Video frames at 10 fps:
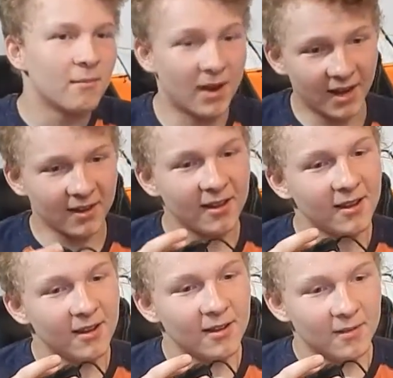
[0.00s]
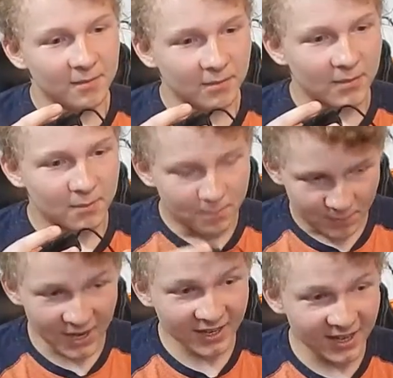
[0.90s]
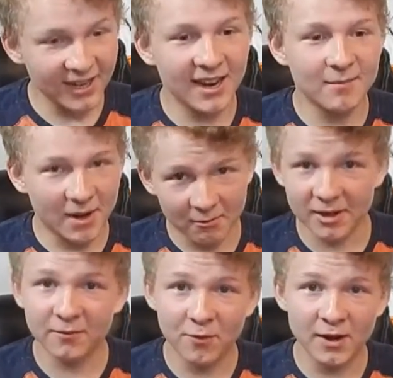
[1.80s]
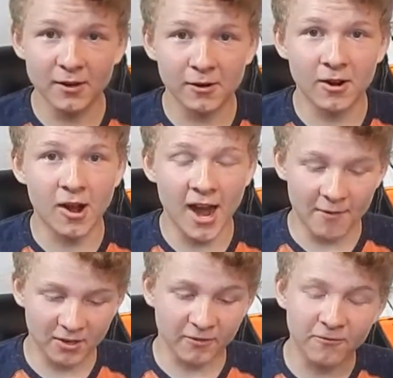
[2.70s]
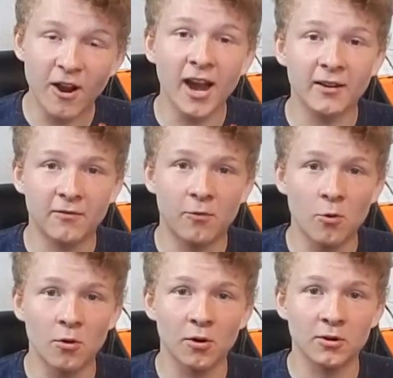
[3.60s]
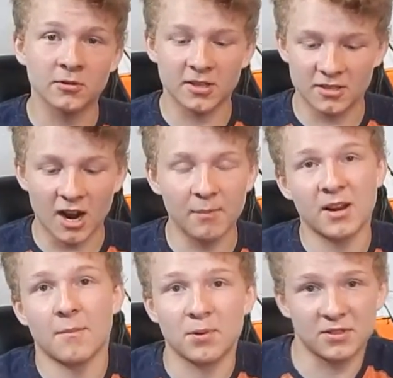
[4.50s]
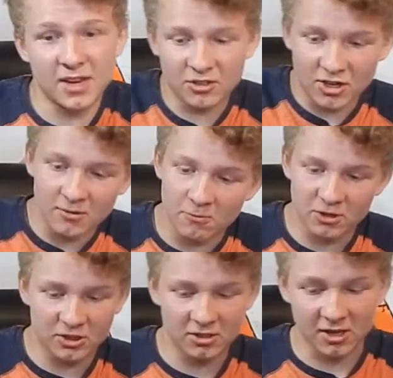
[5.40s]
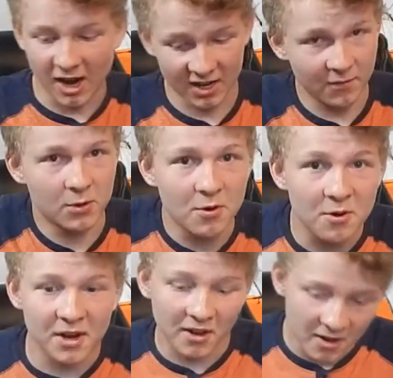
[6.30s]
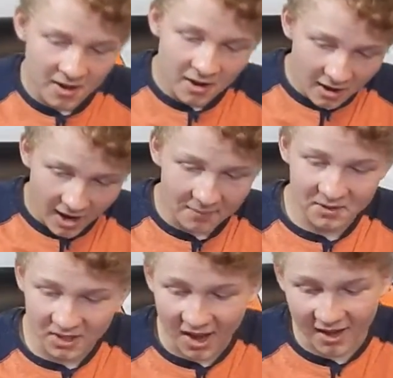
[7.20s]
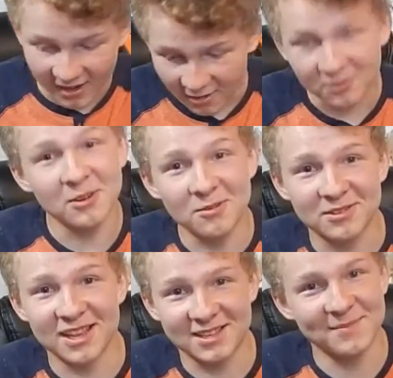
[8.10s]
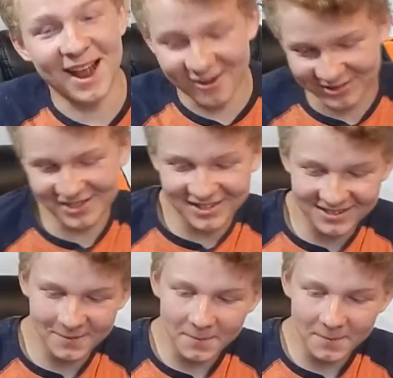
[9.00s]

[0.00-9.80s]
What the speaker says: My pinky and my ring finger are having a fight for the dominant position, which is kind of annoying. I'm glad I don't use this mouse.